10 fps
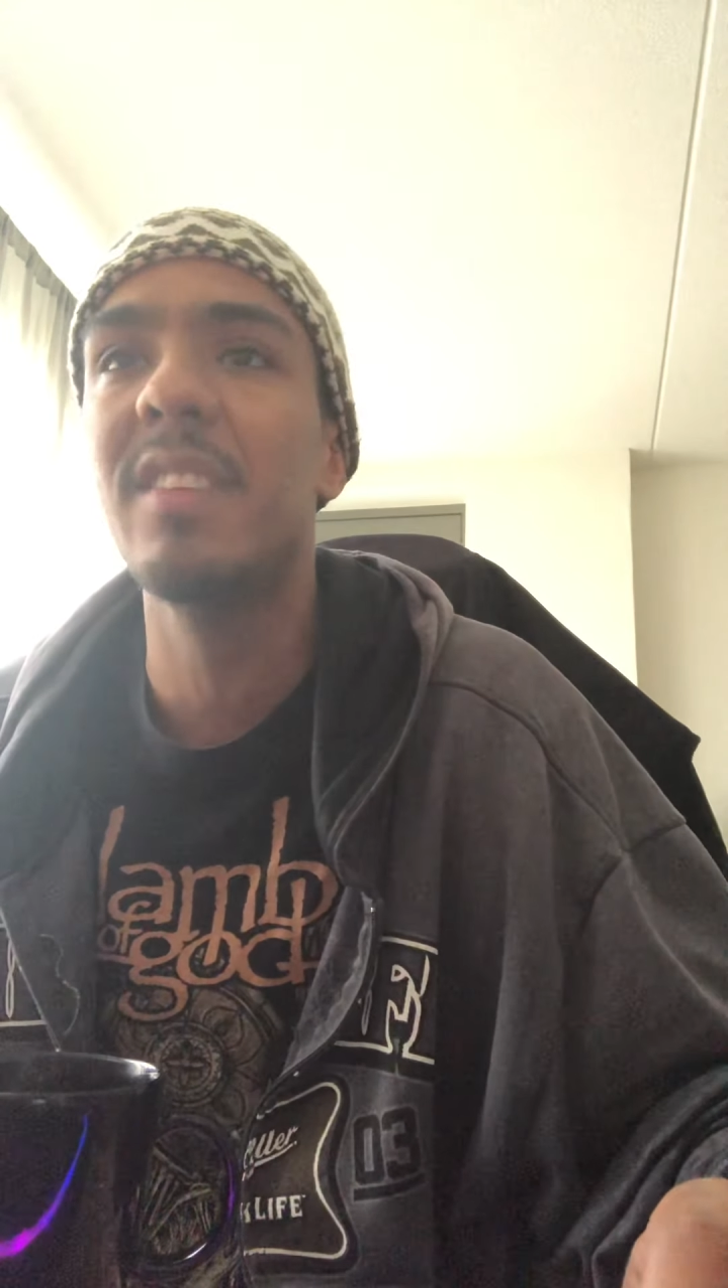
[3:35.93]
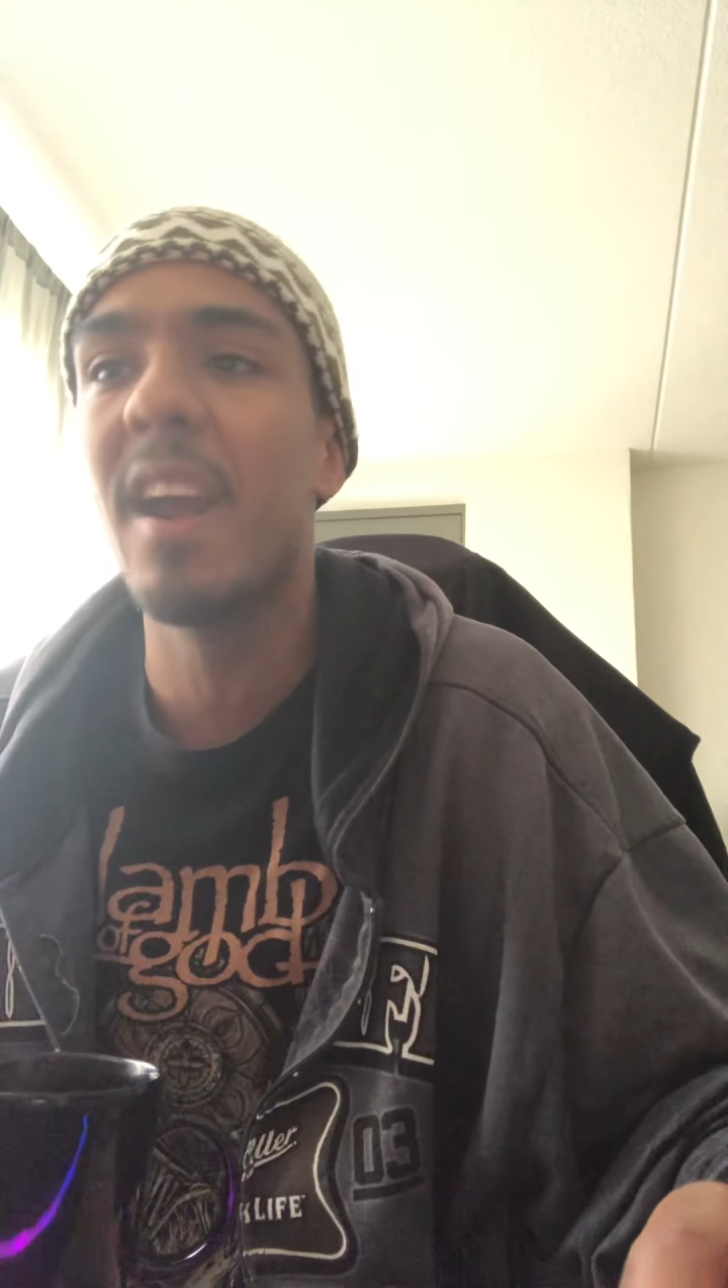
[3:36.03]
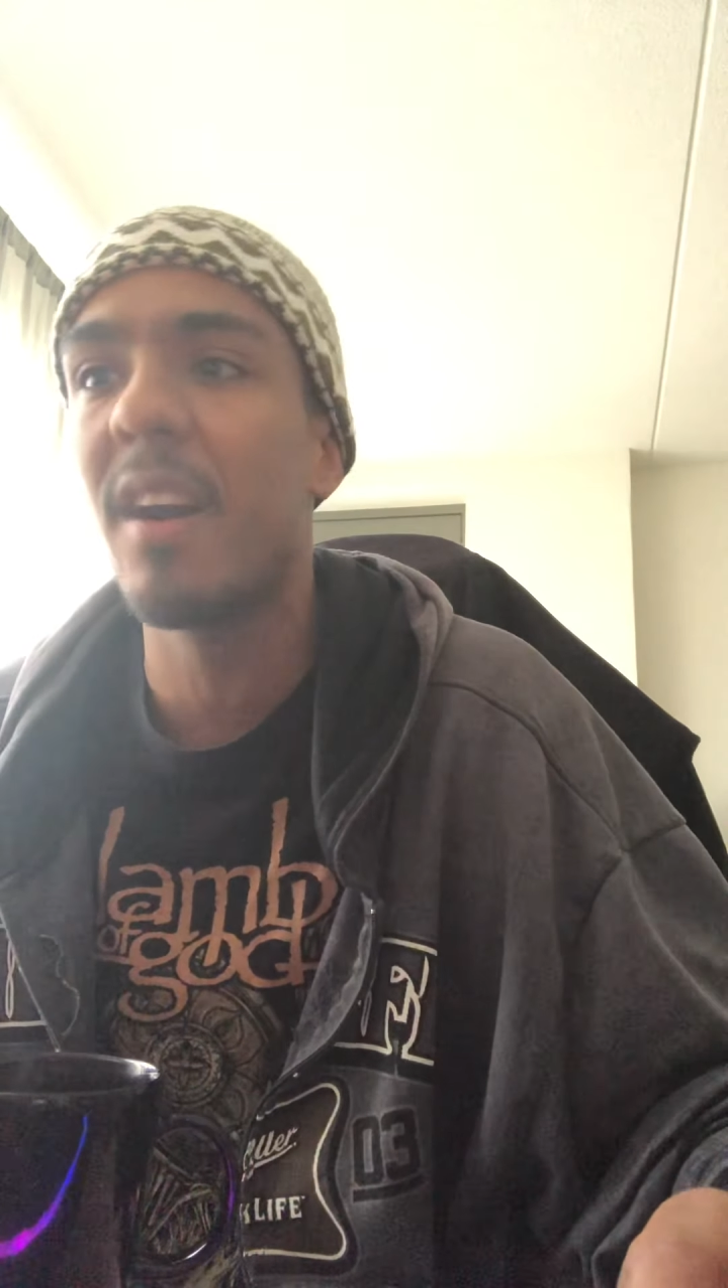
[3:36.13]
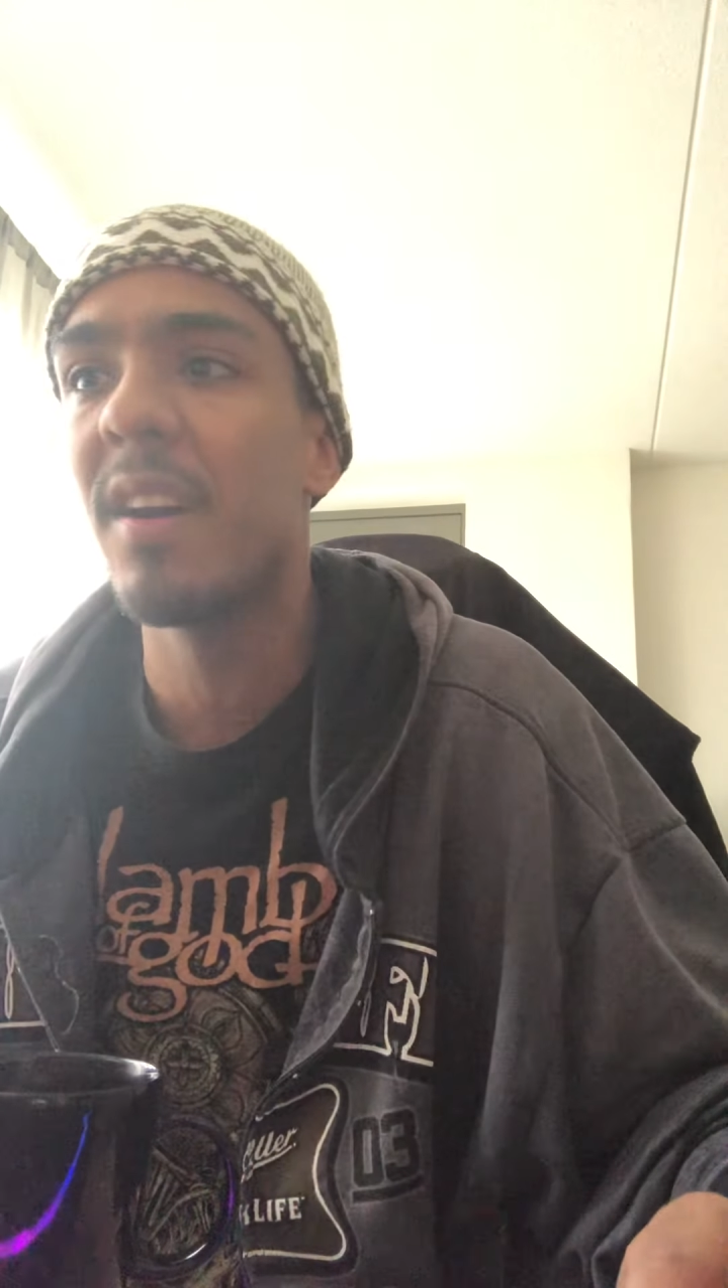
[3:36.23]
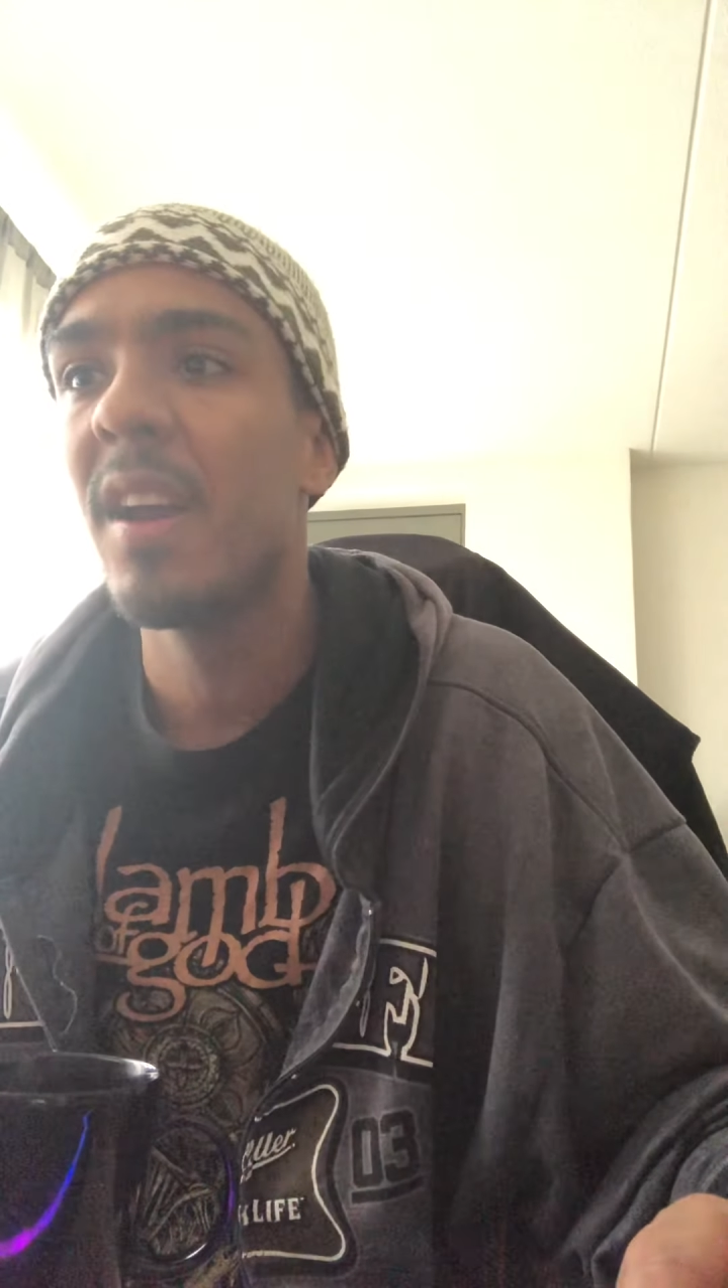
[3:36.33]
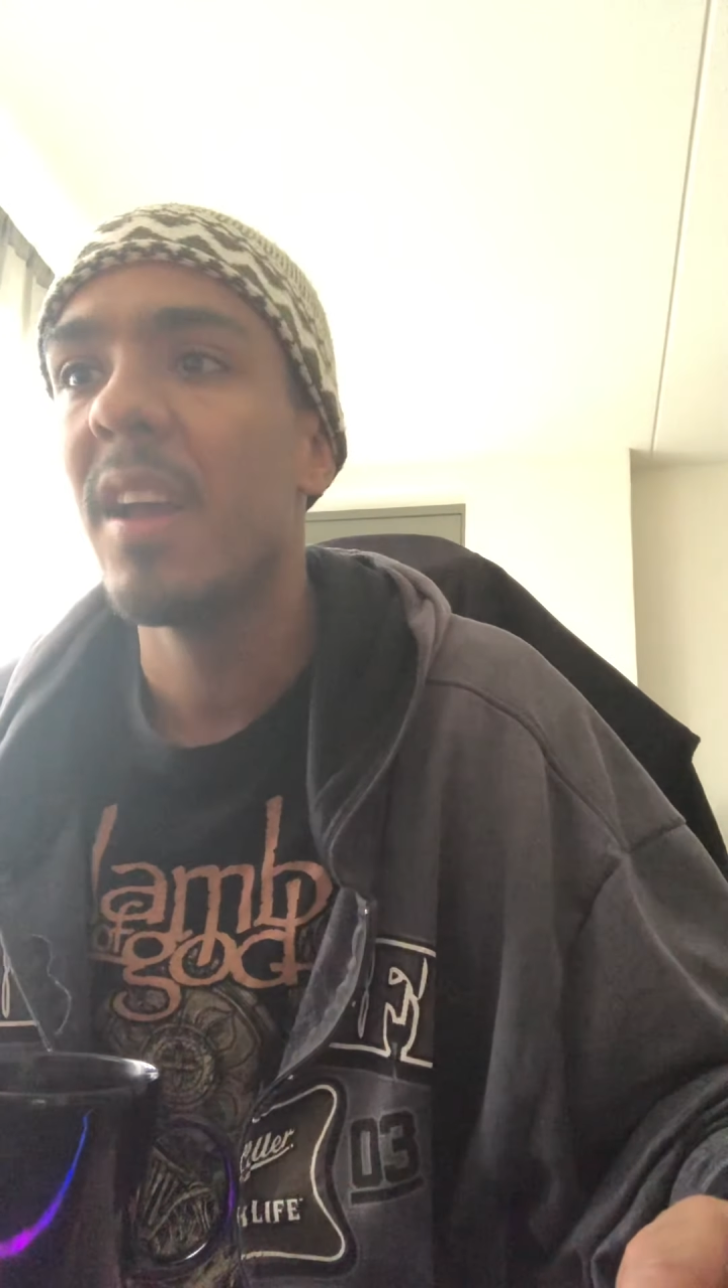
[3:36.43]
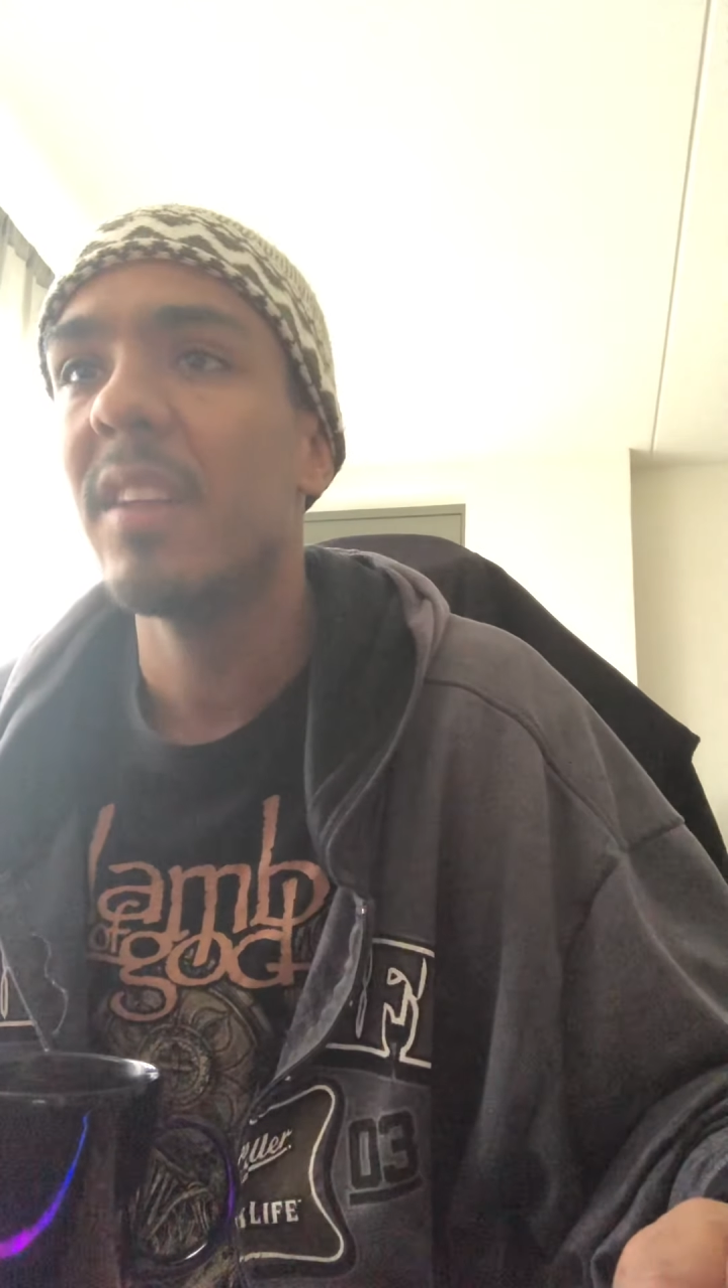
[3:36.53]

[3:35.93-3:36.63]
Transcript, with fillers: their,